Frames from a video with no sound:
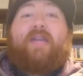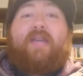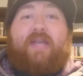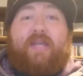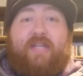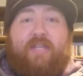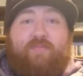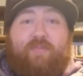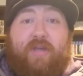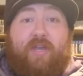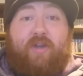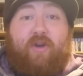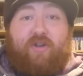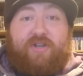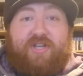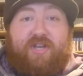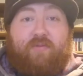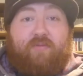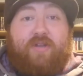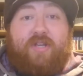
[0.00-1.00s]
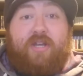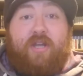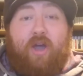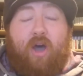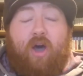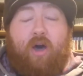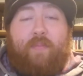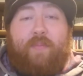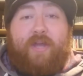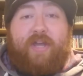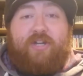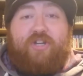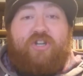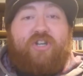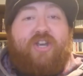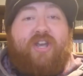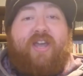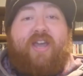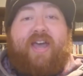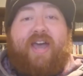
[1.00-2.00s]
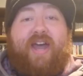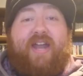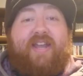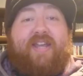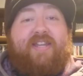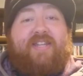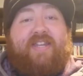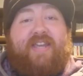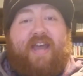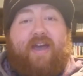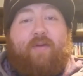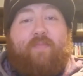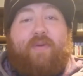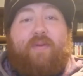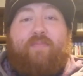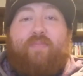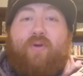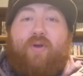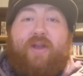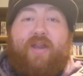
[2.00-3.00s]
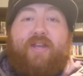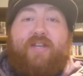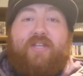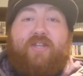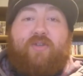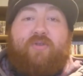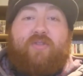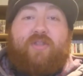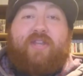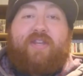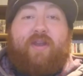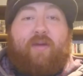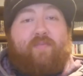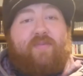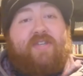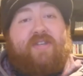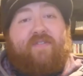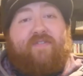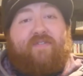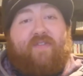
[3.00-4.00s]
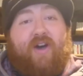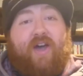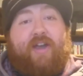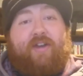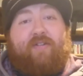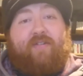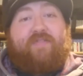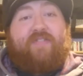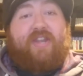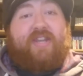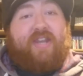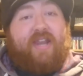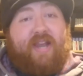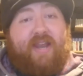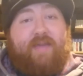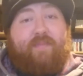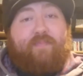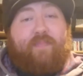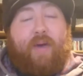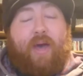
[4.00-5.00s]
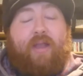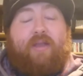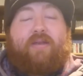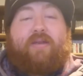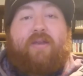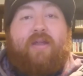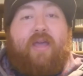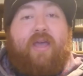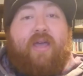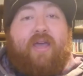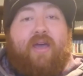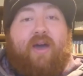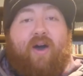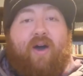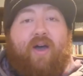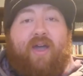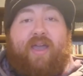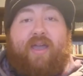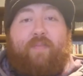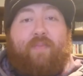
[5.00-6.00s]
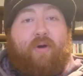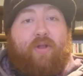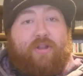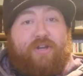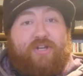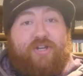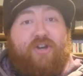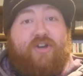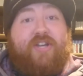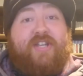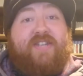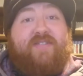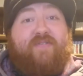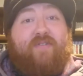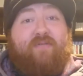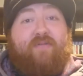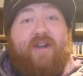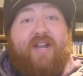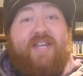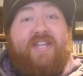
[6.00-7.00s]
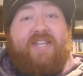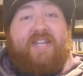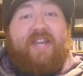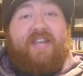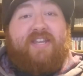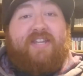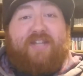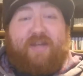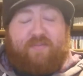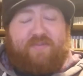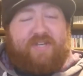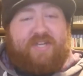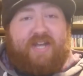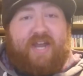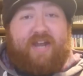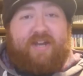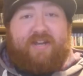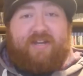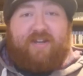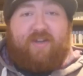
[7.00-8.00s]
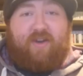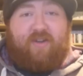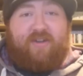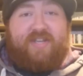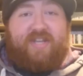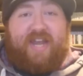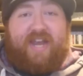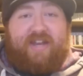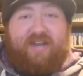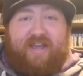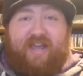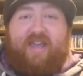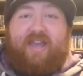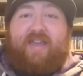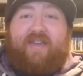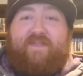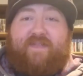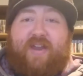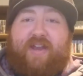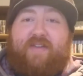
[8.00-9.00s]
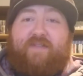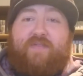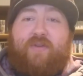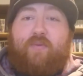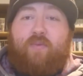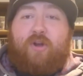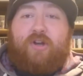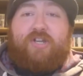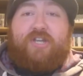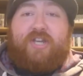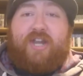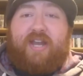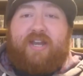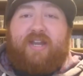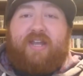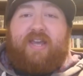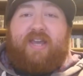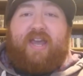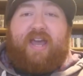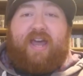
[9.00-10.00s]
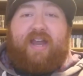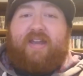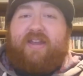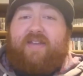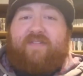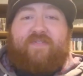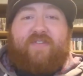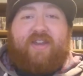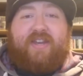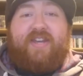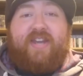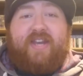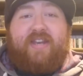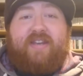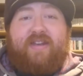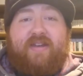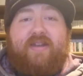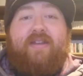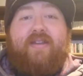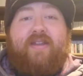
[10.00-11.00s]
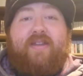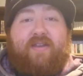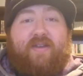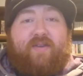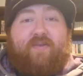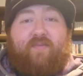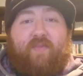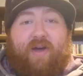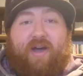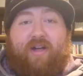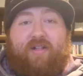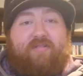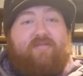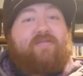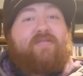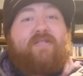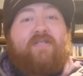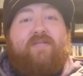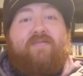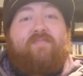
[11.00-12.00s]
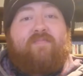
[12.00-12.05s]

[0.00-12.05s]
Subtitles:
is because it was garbage, and it's now been put into the dumpster fire of the delete button. I apologise for releasing substandard content, if any of you watched it, and if you didn't, well,